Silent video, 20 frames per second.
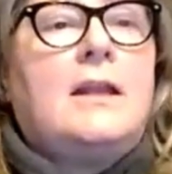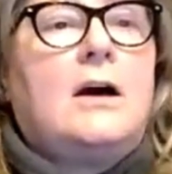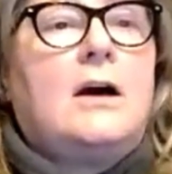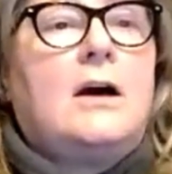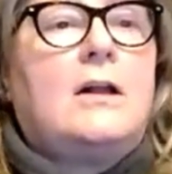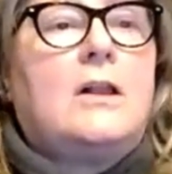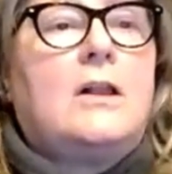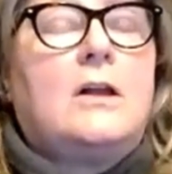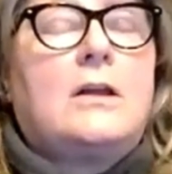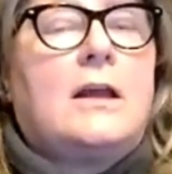
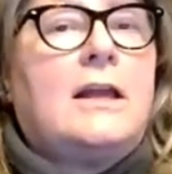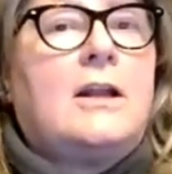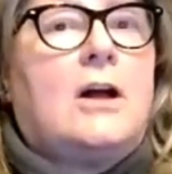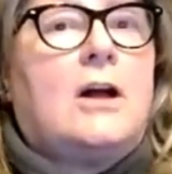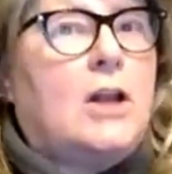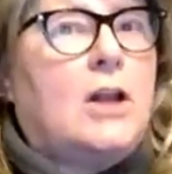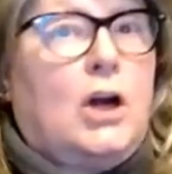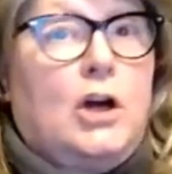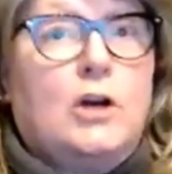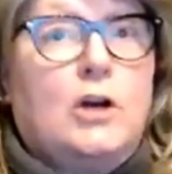in all
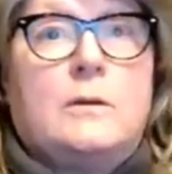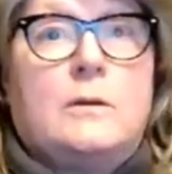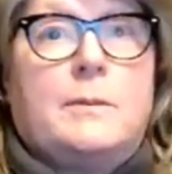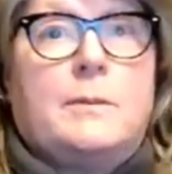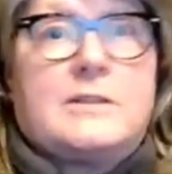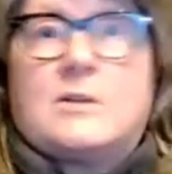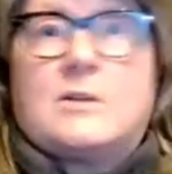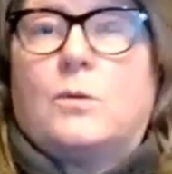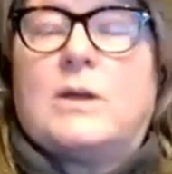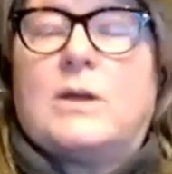
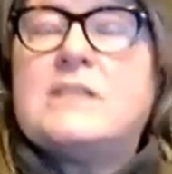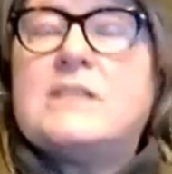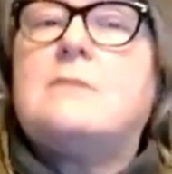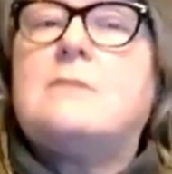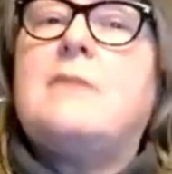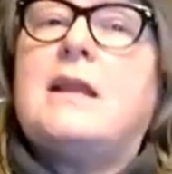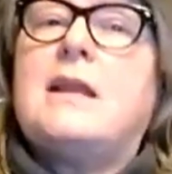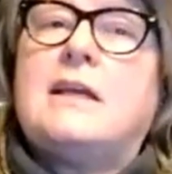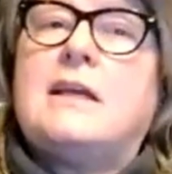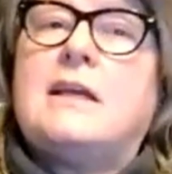hope, it's a
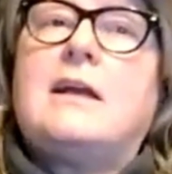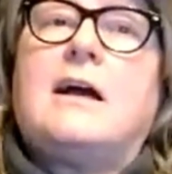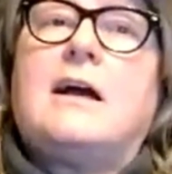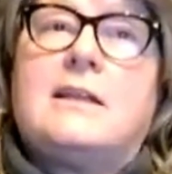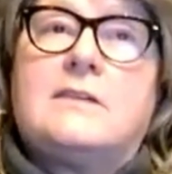one-to-many